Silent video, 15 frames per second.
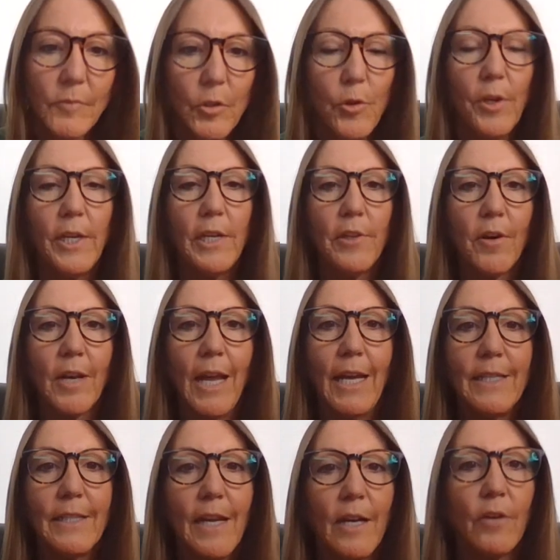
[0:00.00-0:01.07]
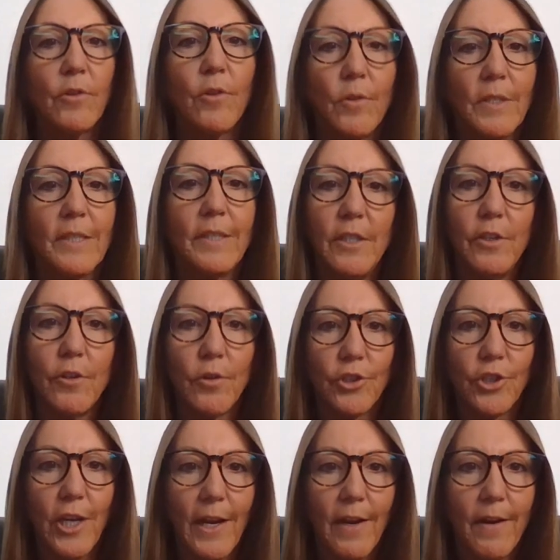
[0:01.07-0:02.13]
you can either lie down or sit in your
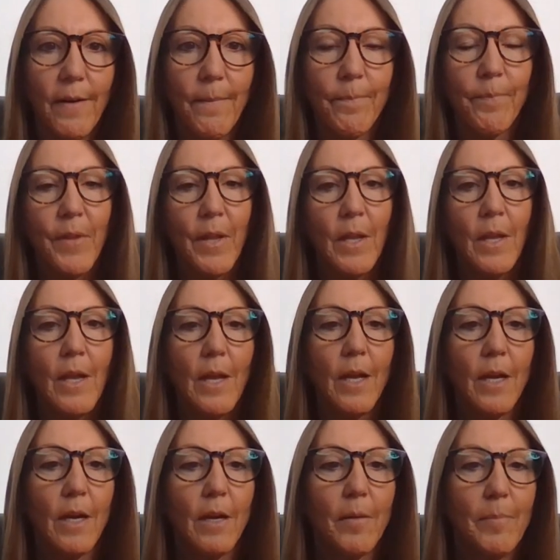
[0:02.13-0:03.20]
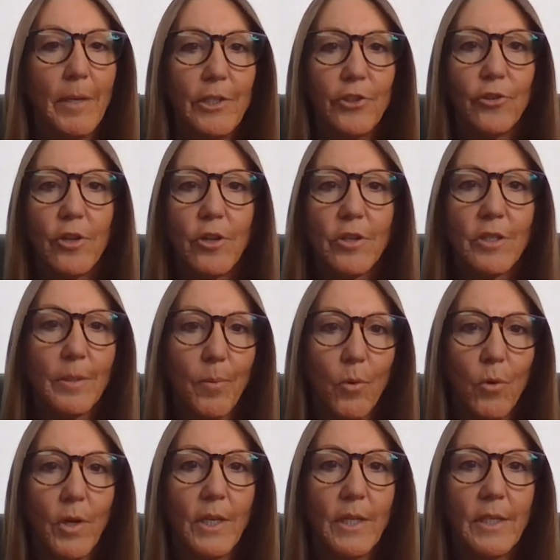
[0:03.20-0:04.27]
chair. Make sure you're
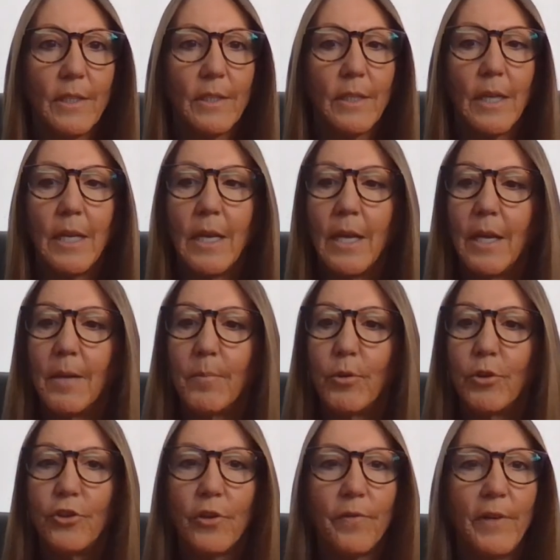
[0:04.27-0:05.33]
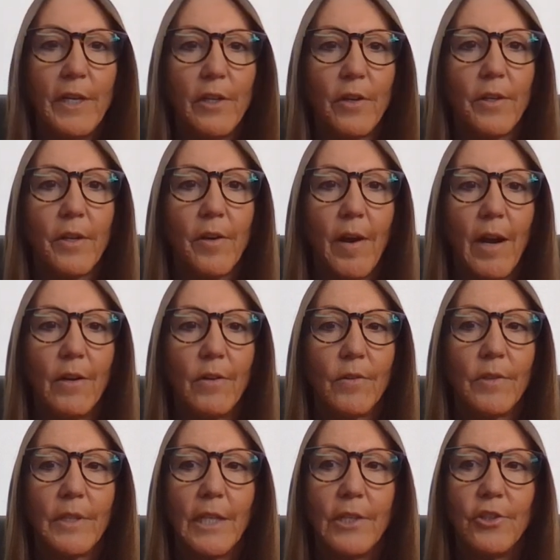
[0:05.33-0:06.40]
supported. Put your feet on the
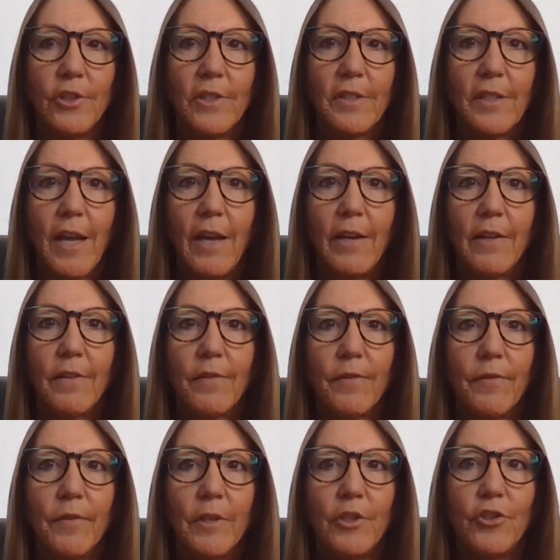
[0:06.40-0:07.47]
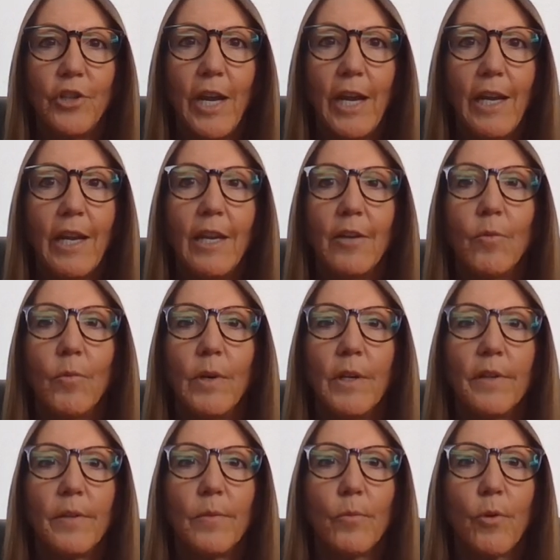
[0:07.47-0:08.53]
ground and just kind of check in
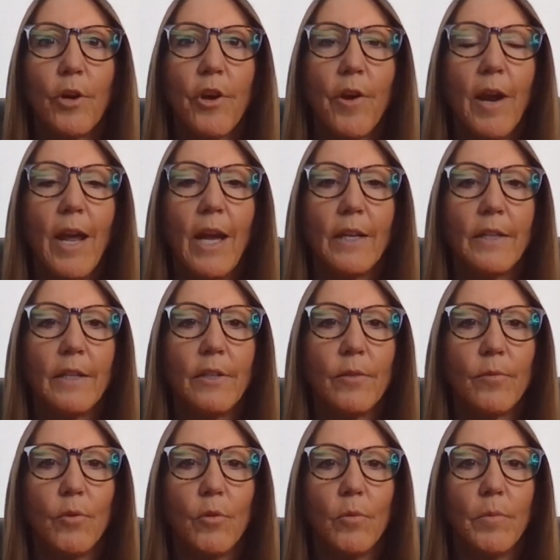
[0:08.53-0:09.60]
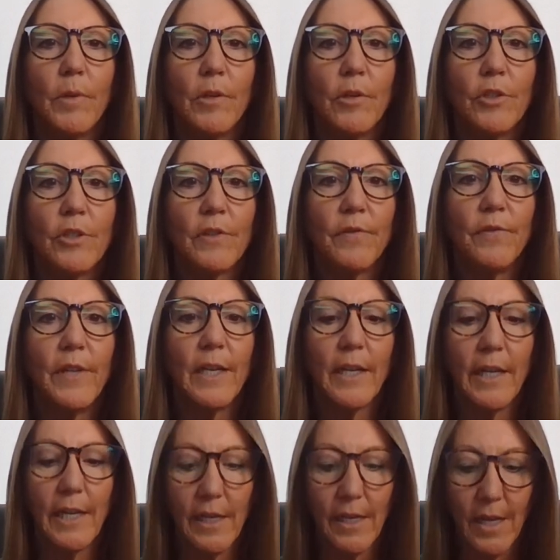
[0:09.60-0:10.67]
with where you're at in the room. Just
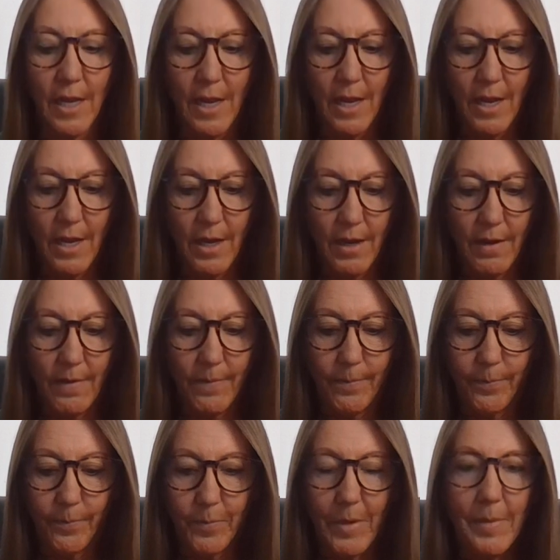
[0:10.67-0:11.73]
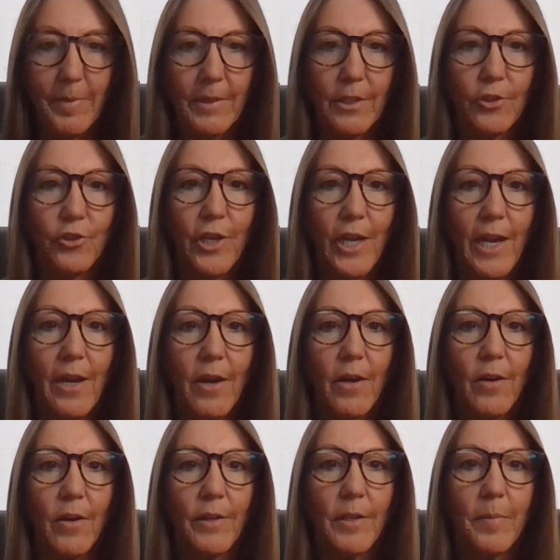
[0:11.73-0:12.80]
feeling maybe the
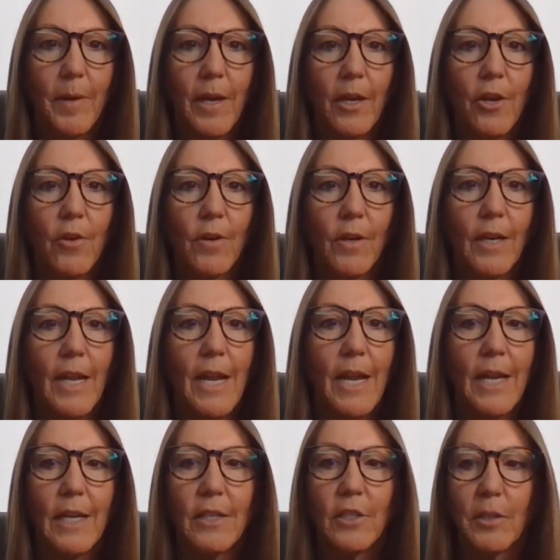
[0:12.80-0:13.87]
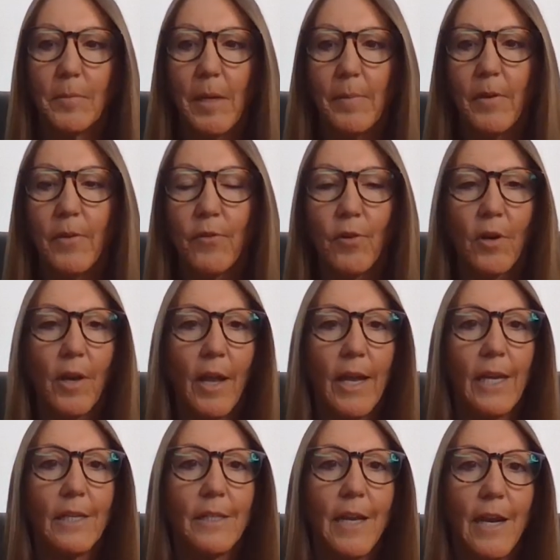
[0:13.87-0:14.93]
chair on the back of your legs, or maybe if you're
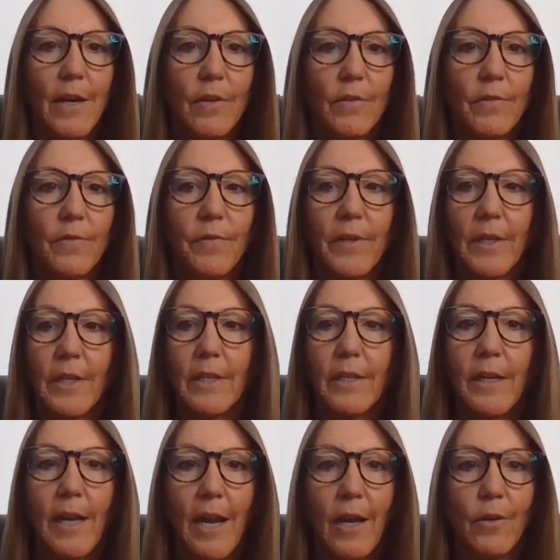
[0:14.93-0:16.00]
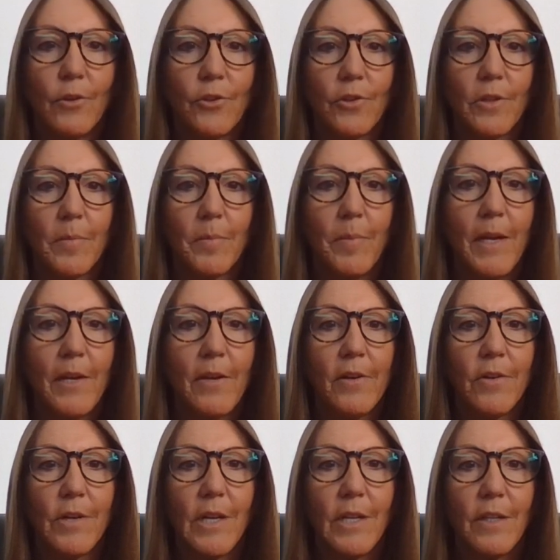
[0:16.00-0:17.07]
lying down, feeling the couch or the bed
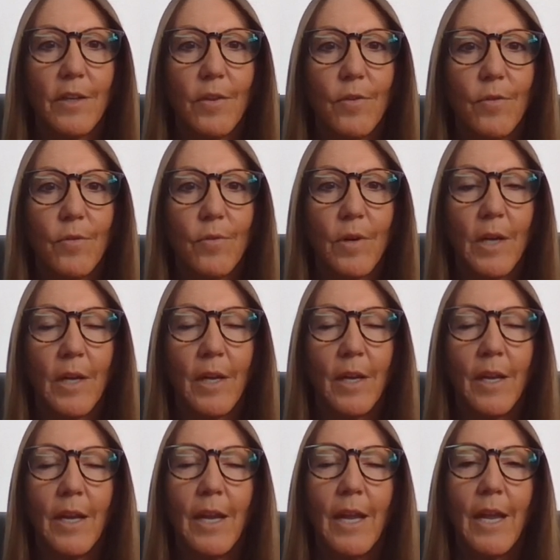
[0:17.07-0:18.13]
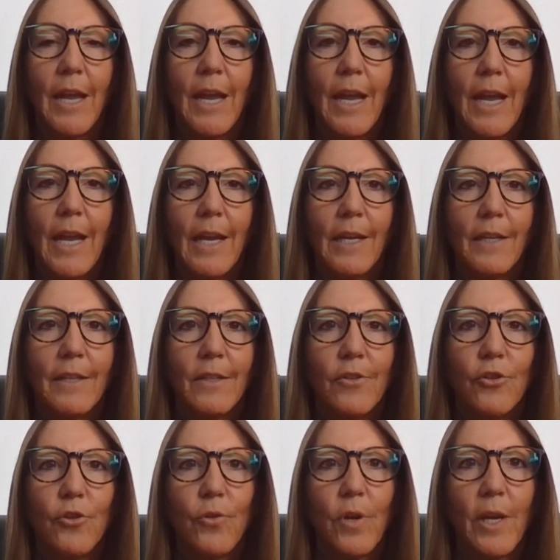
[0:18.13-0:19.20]
underneath you. And
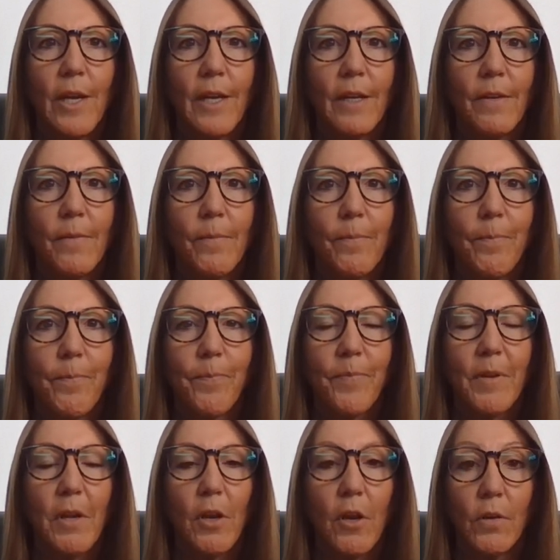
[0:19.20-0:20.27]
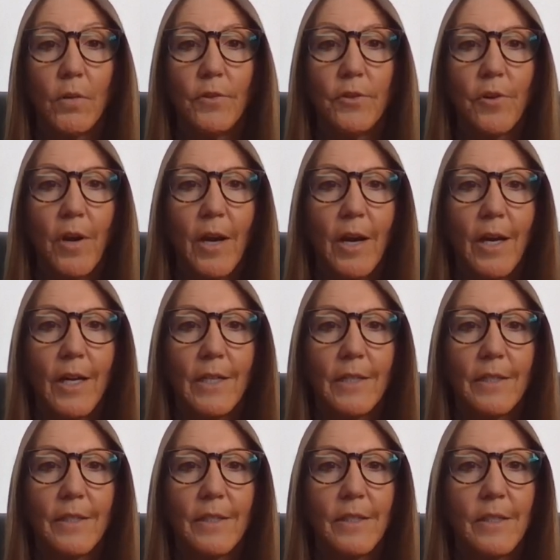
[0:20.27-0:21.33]
you can close your
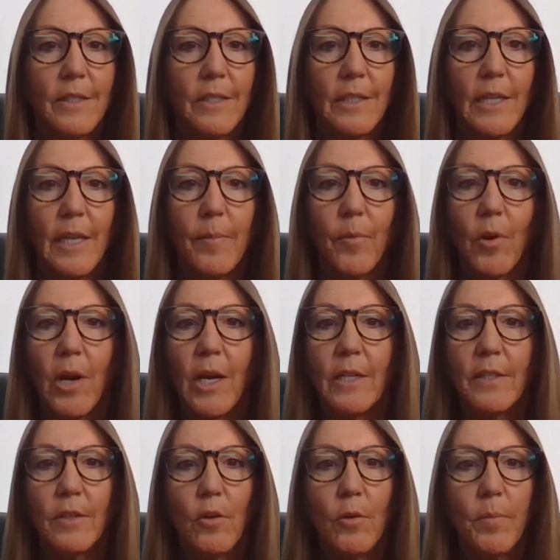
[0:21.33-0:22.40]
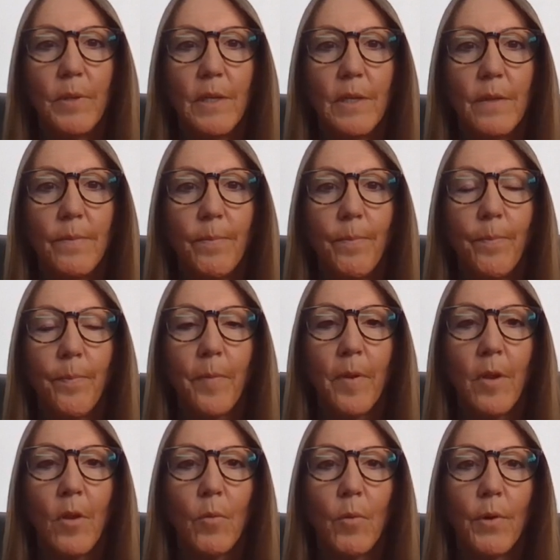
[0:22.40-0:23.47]
eyes, keep your eyes open,
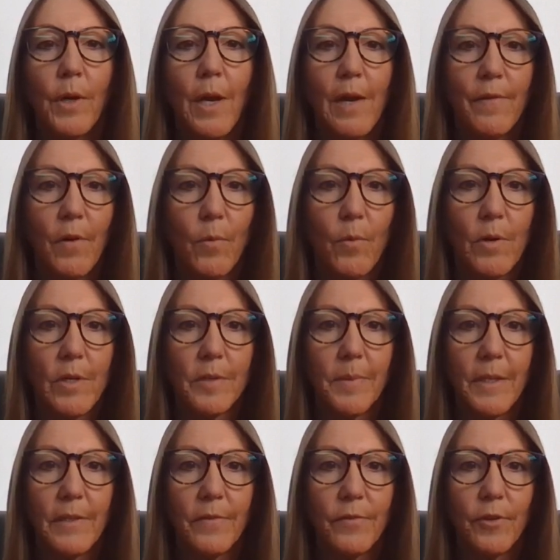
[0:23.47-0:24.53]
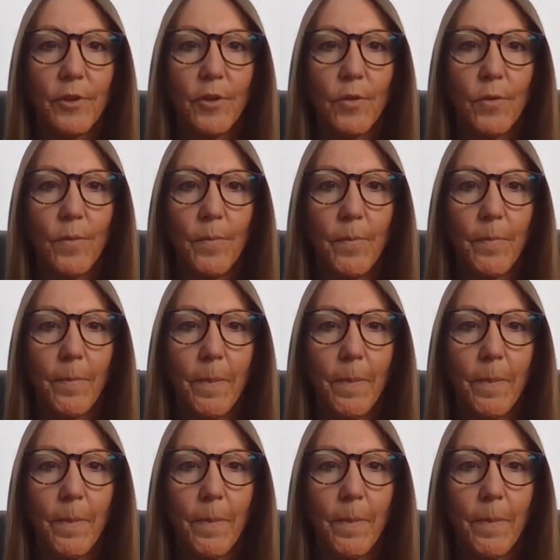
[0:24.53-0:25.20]
whatever works best for you.